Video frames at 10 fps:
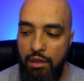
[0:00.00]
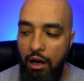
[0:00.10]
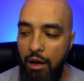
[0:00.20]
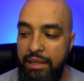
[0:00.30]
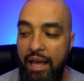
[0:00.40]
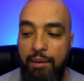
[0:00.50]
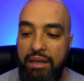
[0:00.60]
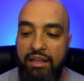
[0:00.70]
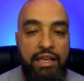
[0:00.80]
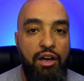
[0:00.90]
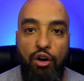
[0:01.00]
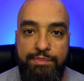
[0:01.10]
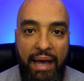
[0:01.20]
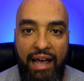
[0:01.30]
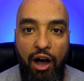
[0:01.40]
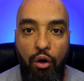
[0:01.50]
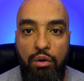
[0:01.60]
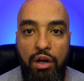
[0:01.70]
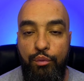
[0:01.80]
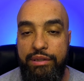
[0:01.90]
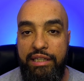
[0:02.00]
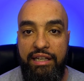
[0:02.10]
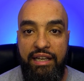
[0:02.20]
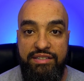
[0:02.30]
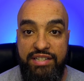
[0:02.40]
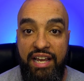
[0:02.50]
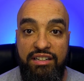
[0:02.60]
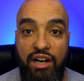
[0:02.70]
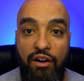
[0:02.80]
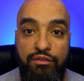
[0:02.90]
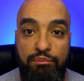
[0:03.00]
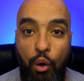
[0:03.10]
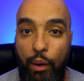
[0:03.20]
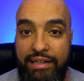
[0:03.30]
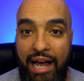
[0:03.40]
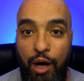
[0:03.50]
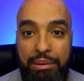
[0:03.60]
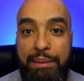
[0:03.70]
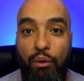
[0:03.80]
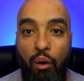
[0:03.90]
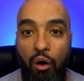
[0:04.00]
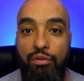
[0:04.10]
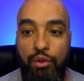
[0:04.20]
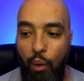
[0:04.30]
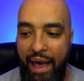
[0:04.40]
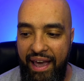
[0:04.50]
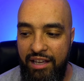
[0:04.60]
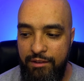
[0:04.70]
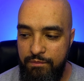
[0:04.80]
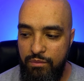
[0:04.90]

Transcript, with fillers: Uh, yeah, but he goes back out with the intent of mowing down people on the way,